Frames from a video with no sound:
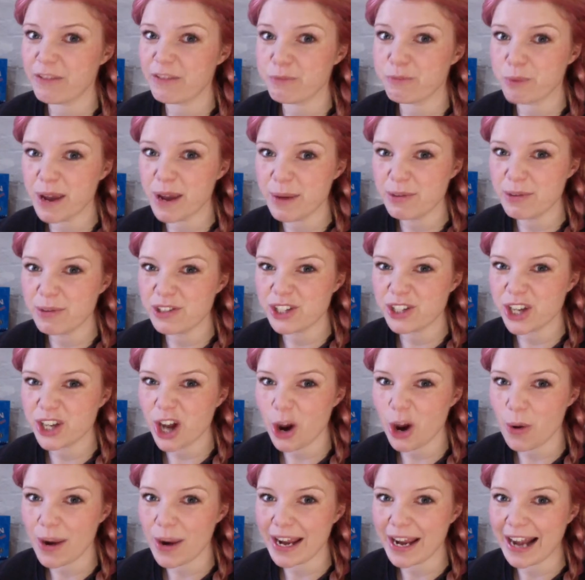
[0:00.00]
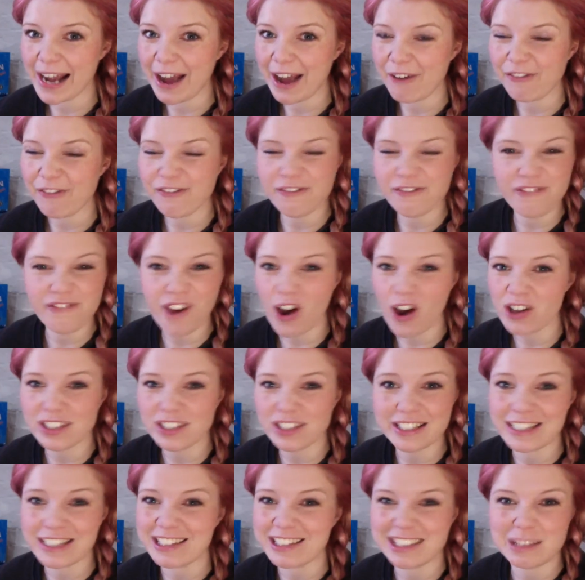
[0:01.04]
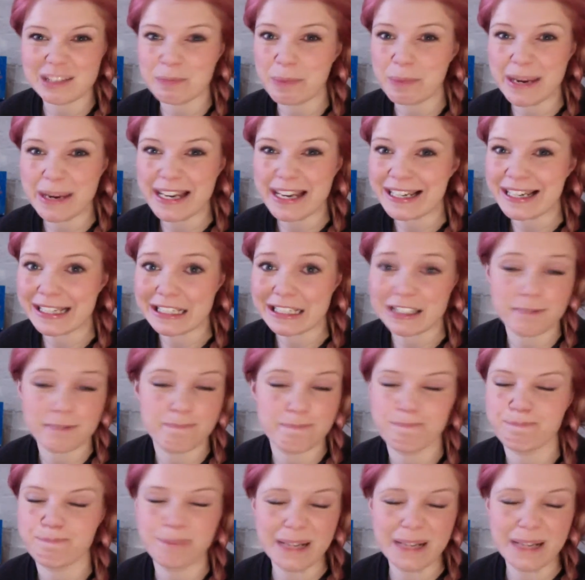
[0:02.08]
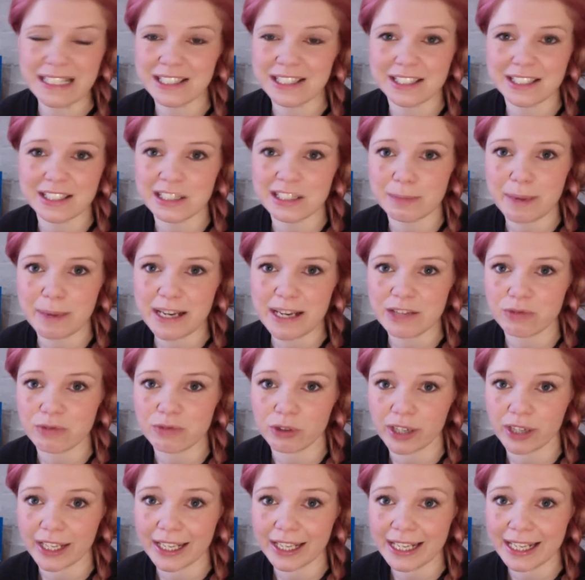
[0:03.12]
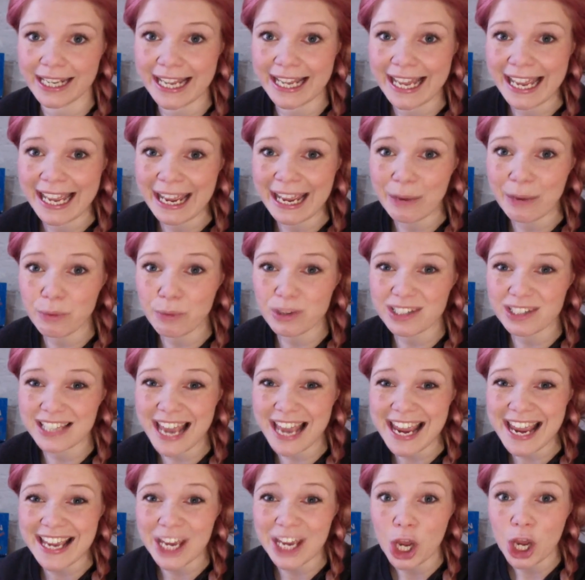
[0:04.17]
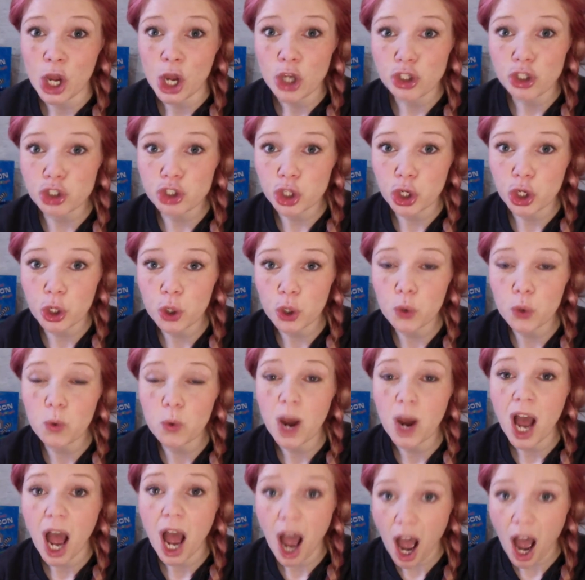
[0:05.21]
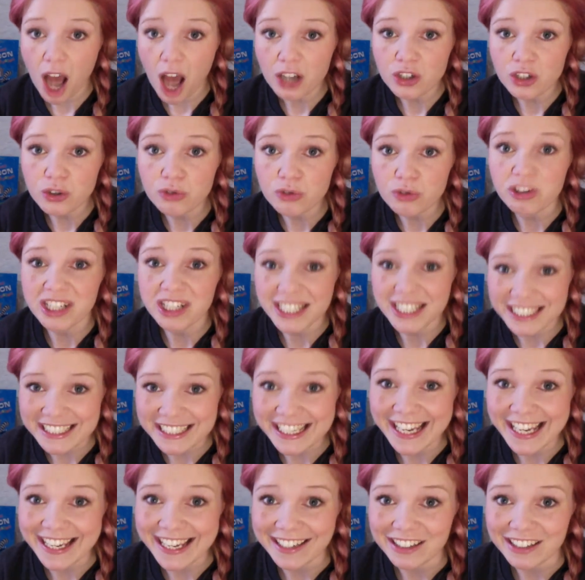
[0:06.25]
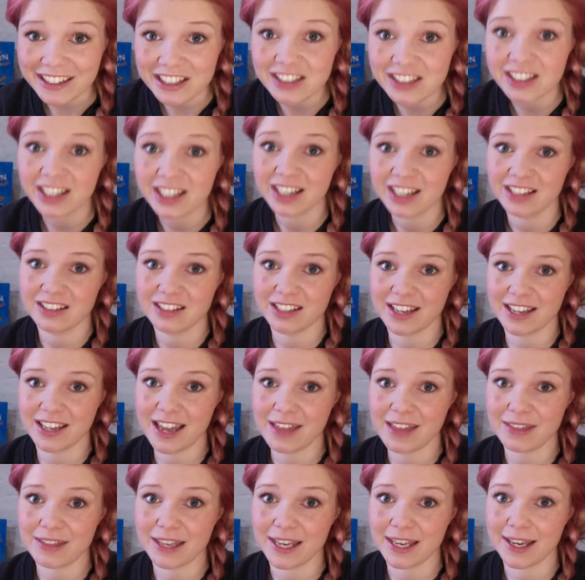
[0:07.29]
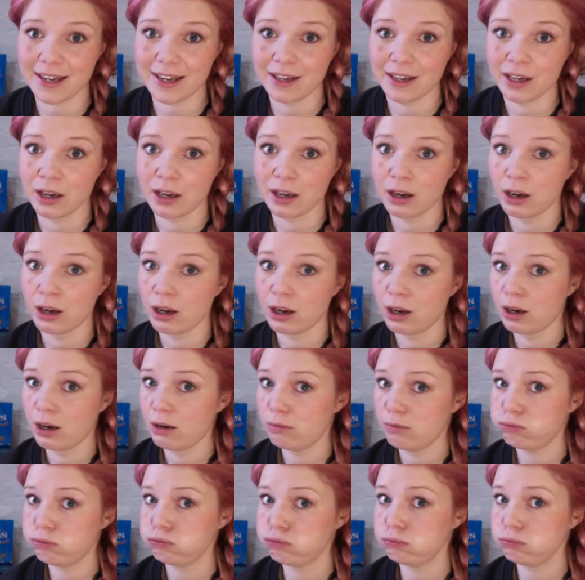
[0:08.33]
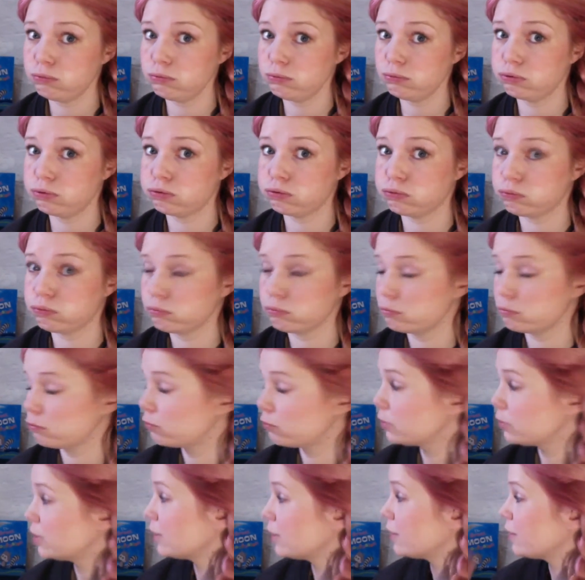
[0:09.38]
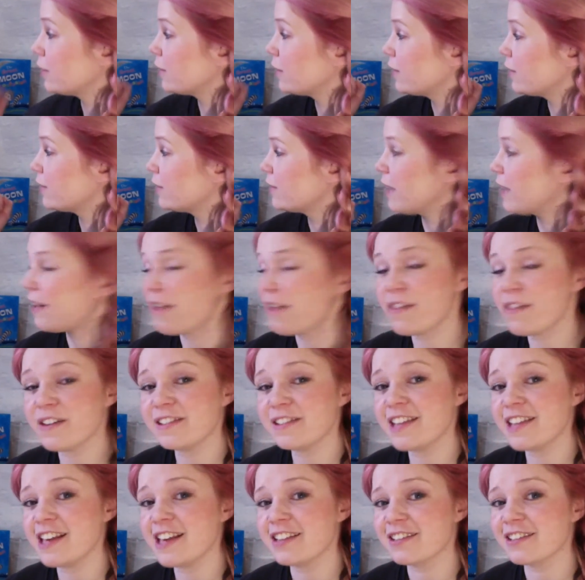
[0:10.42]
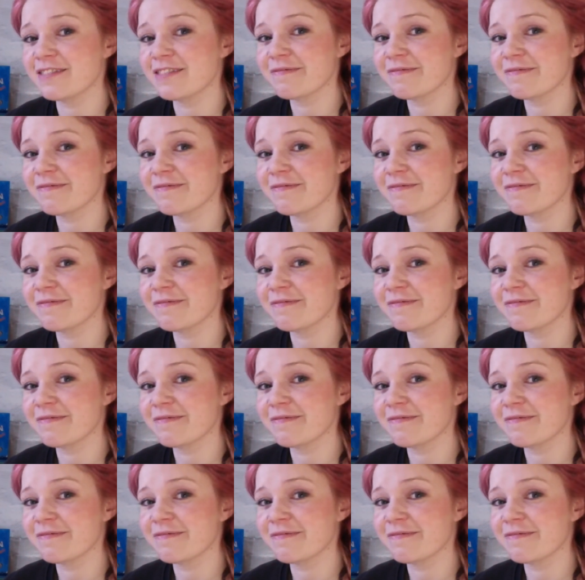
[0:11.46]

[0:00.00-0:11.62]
we were to go in our fastest, speediest, bestest space rocket, it would take 200 years to get there. Whew. And then there's this.